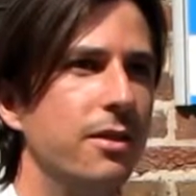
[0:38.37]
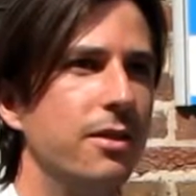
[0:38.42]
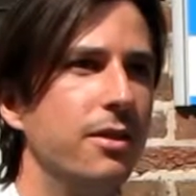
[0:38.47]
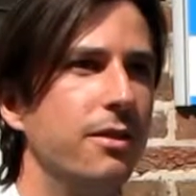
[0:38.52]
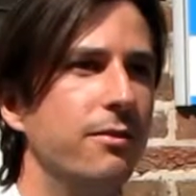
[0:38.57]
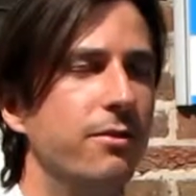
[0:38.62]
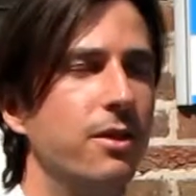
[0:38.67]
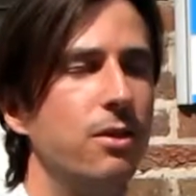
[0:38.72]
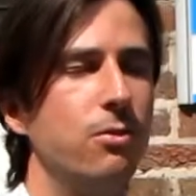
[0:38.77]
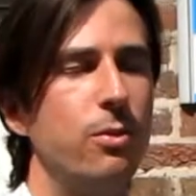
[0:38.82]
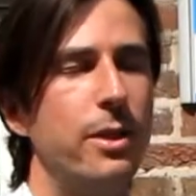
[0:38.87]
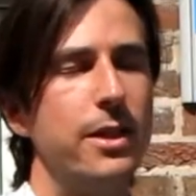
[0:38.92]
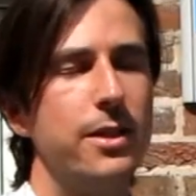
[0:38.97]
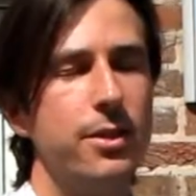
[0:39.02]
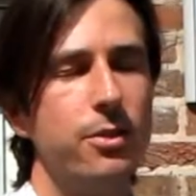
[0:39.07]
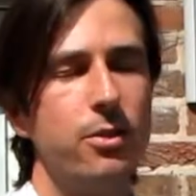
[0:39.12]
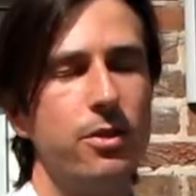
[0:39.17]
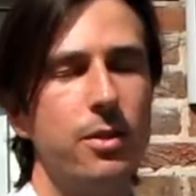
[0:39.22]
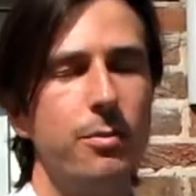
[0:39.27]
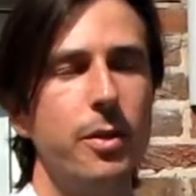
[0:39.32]

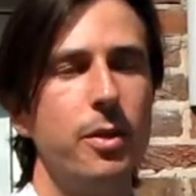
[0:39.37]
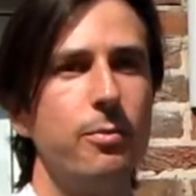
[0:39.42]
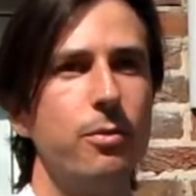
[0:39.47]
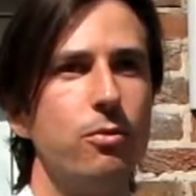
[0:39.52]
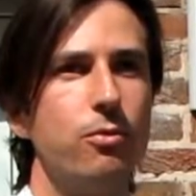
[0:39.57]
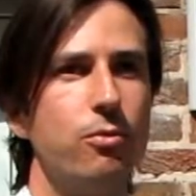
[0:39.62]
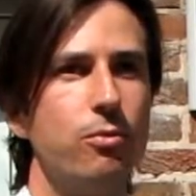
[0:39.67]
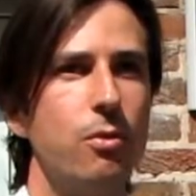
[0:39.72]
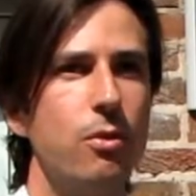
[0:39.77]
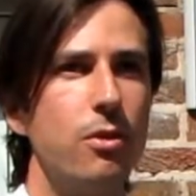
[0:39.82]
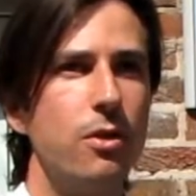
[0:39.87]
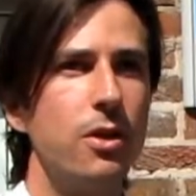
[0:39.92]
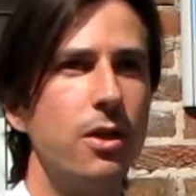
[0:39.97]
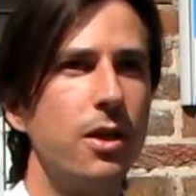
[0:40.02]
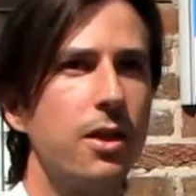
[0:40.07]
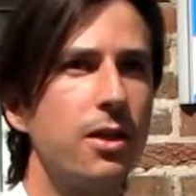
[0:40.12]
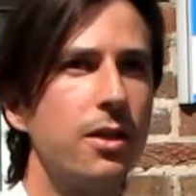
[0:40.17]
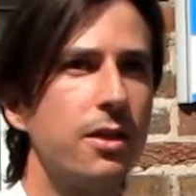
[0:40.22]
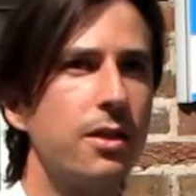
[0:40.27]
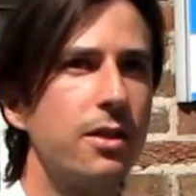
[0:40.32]
evaluating other people's work,
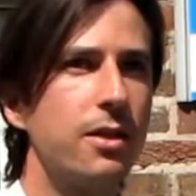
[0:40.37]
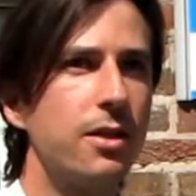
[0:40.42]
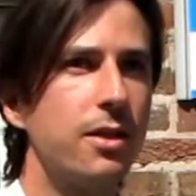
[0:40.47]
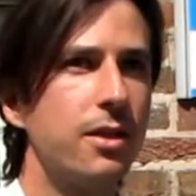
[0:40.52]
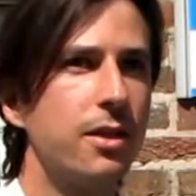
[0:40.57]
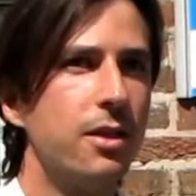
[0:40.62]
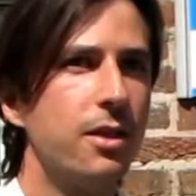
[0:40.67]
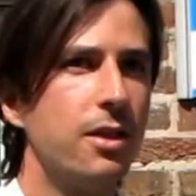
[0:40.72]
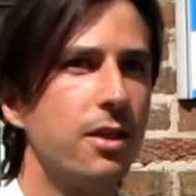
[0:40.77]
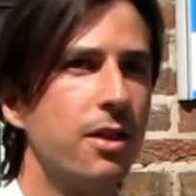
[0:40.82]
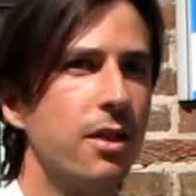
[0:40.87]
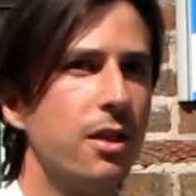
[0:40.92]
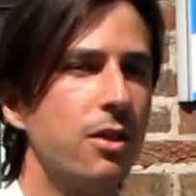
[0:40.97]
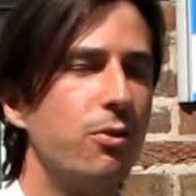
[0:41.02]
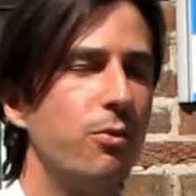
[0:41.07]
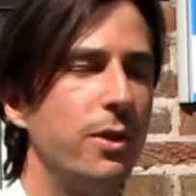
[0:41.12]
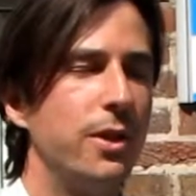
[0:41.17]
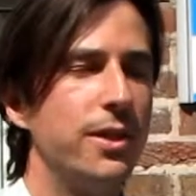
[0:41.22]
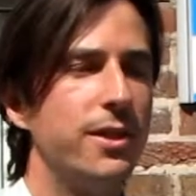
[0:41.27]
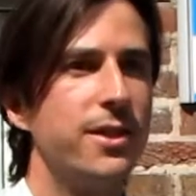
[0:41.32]

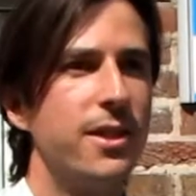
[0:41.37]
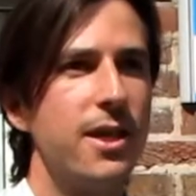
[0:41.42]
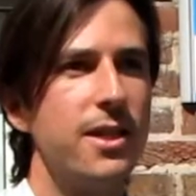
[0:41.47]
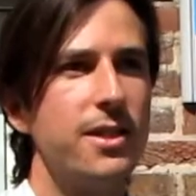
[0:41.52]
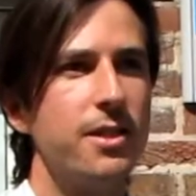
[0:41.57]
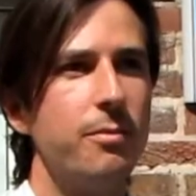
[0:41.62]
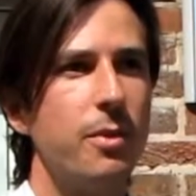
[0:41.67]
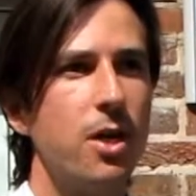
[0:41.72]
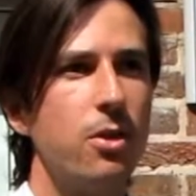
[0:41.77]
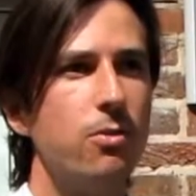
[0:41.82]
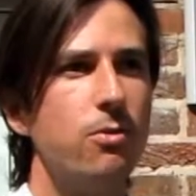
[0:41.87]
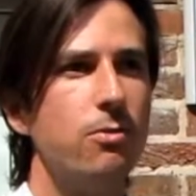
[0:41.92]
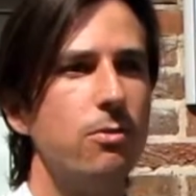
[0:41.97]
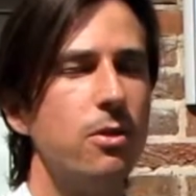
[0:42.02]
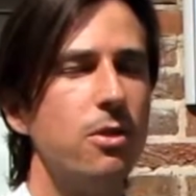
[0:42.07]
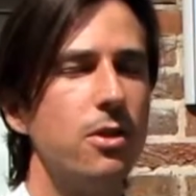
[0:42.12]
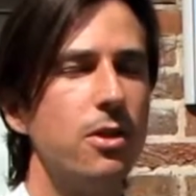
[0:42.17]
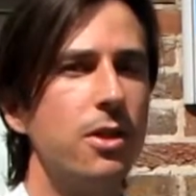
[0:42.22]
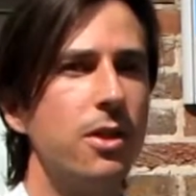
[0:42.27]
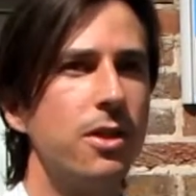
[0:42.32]
criticizing my own
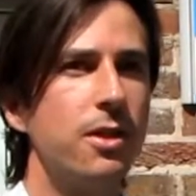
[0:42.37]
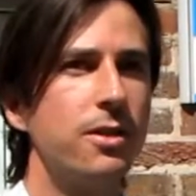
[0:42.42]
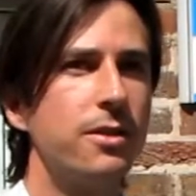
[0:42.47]
work.